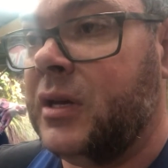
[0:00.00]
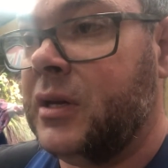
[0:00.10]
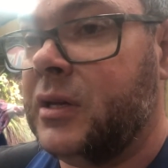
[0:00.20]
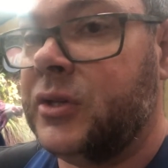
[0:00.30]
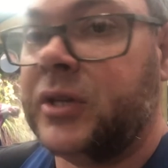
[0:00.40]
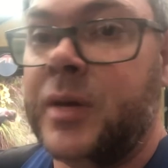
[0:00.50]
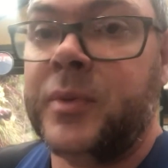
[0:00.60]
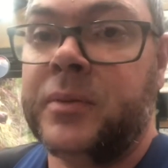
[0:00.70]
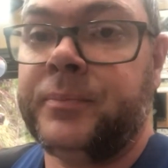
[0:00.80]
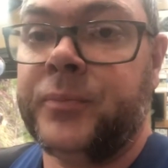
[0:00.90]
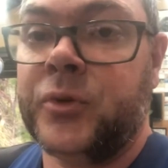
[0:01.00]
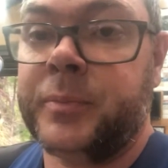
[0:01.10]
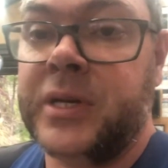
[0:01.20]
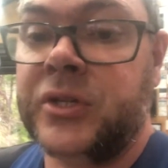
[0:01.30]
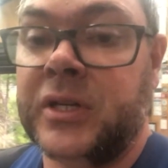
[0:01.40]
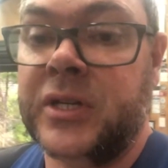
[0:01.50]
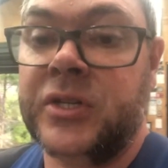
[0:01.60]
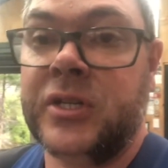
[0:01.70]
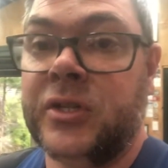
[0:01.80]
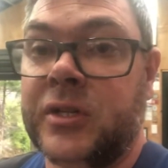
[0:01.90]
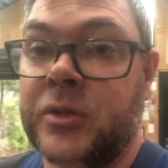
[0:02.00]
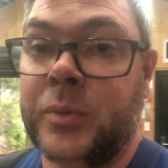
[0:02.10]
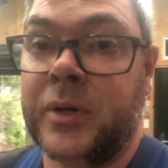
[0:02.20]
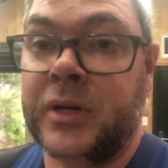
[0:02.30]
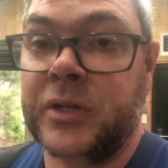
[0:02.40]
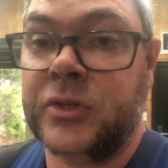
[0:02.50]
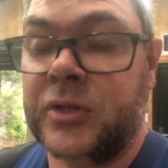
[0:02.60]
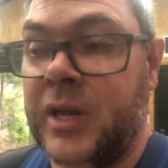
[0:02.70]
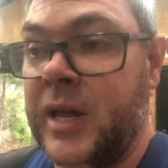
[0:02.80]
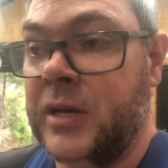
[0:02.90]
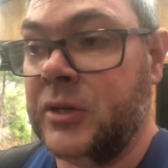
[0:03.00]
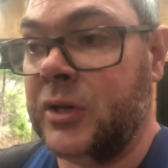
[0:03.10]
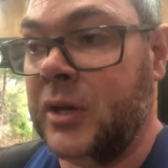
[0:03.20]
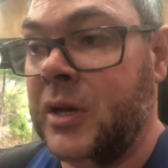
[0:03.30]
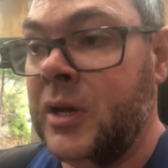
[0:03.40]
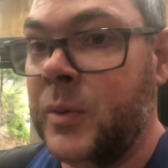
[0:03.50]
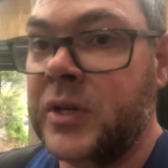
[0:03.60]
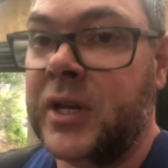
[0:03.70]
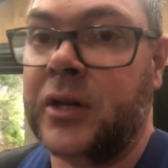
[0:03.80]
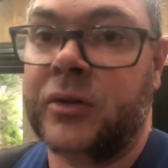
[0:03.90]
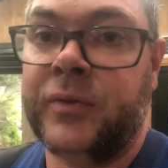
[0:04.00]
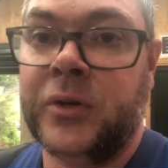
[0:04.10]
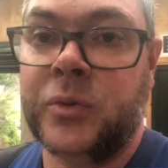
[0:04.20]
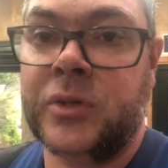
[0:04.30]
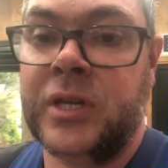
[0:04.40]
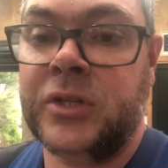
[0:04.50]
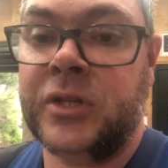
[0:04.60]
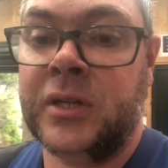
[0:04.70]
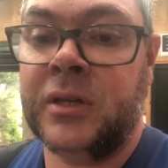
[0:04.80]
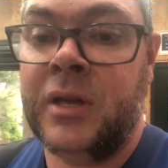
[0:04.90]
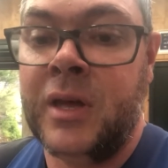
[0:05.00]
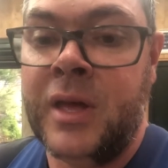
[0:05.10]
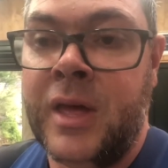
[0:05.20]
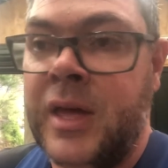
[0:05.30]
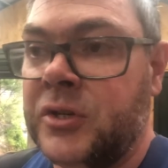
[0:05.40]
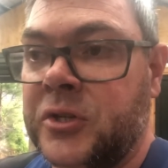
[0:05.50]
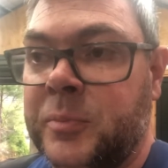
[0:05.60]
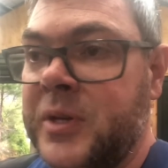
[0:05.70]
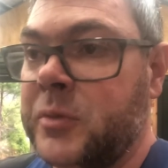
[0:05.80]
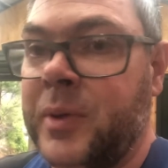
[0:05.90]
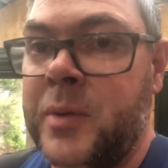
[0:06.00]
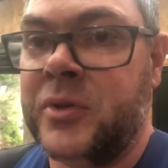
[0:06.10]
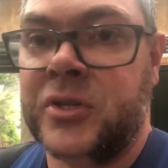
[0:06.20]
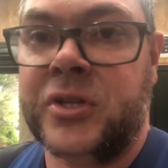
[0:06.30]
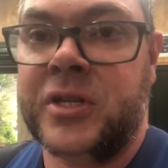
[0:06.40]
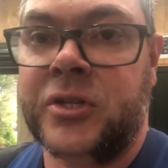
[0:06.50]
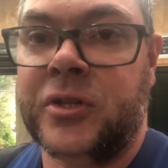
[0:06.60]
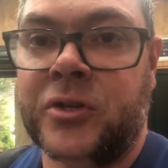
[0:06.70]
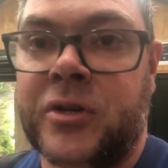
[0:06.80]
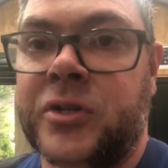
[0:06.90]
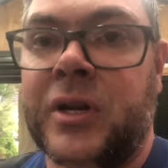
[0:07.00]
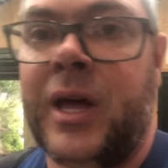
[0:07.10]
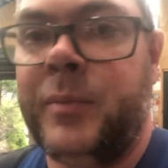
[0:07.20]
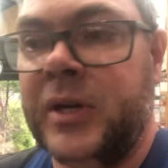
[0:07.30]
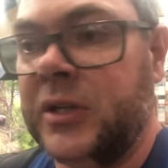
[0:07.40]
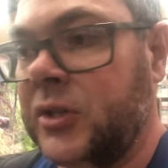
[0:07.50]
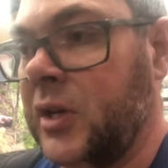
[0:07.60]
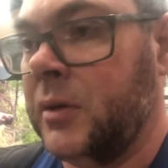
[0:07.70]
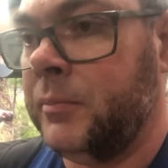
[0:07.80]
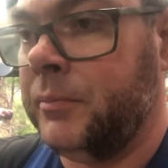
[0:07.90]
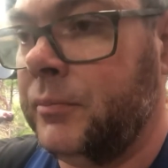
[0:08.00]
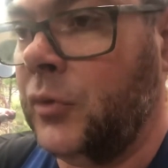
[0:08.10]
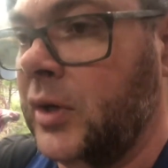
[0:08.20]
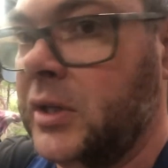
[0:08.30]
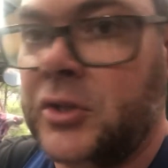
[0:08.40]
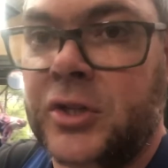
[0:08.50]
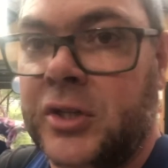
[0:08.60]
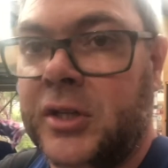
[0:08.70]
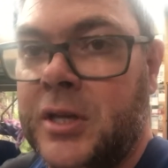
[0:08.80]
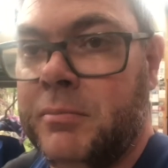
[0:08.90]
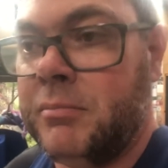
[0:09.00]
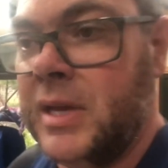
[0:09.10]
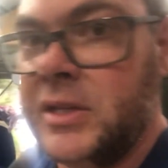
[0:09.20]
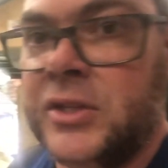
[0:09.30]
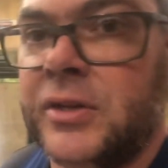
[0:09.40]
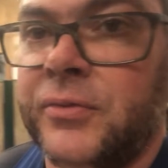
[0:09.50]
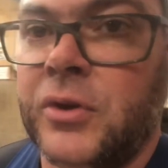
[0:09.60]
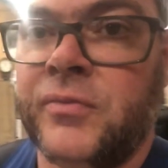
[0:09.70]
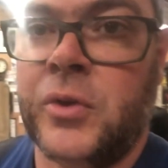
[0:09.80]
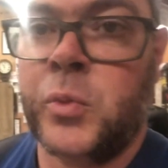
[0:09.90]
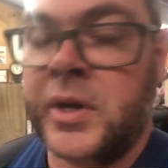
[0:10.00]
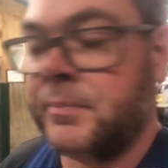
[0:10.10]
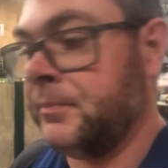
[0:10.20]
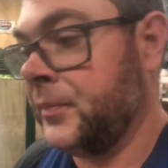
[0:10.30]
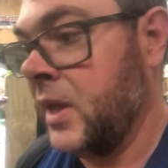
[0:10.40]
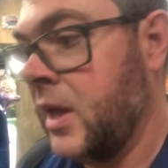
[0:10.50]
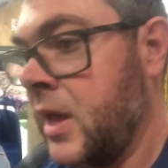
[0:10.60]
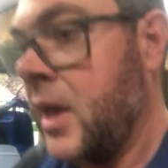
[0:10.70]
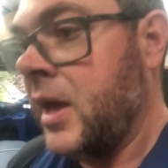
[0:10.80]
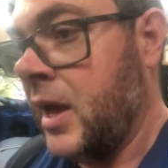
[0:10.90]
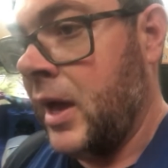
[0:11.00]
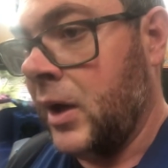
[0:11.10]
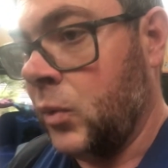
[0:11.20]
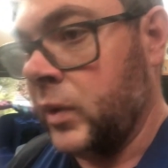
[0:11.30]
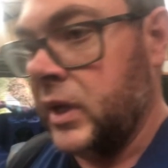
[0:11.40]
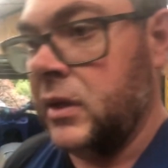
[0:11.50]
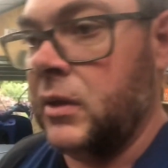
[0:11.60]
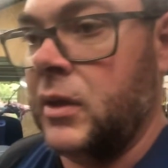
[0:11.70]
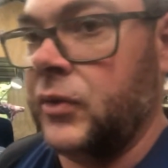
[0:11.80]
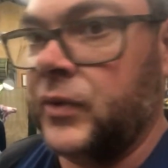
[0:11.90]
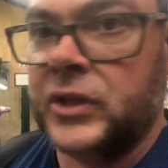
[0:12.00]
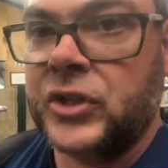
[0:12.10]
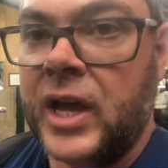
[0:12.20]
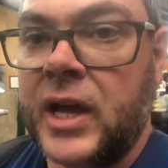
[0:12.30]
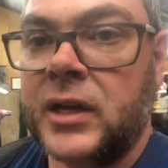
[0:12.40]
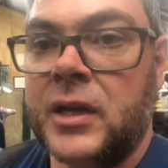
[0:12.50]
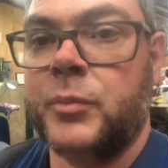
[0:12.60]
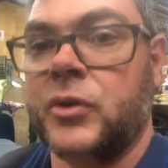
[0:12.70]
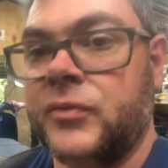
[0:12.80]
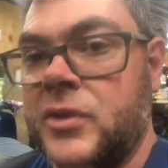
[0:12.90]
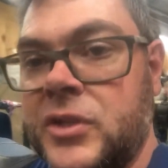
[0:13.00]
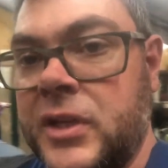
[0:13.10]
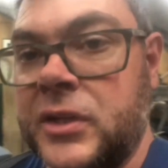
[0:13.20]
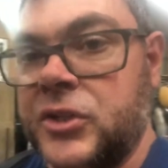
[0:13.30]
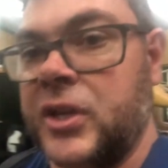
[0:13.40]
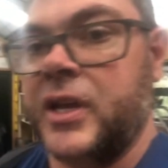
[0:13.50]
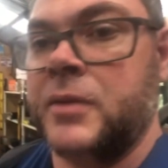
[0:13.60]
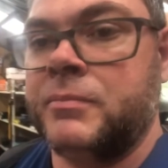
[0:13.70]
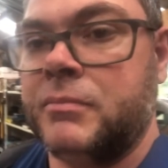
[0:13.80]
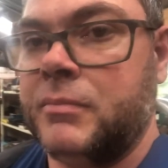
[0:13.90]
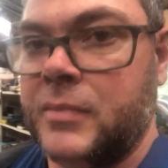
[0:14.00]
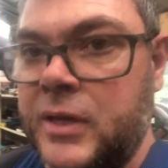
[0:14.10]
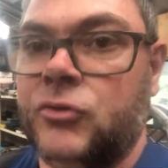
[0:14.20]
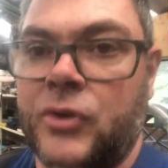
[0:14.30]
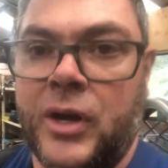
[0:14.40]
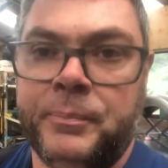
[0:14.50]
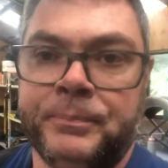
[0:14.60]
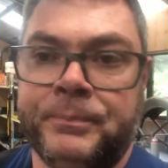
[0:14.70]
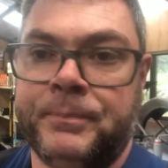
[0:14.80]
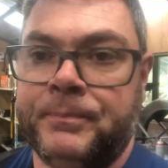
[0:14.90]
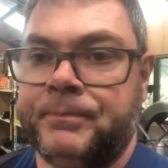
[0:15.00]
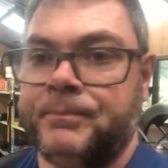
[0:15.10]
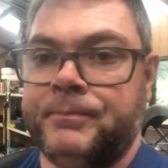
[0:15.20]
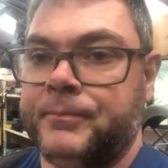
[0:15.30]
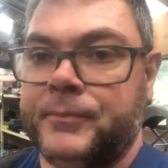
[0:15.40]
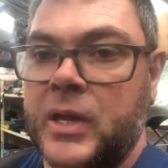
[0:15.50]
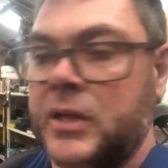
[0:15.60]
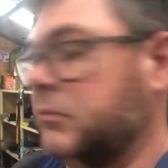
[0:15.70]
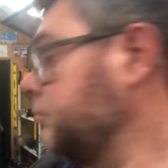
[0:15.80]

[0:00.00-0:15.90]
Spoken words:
statement, which basically says it is what it is. And when you take it to vehicle testing, just a piece of paper that says this guy's claiming it's a 1960 Nzeta 501. We, the Vintage Car Club of New Zealand, say he's right. And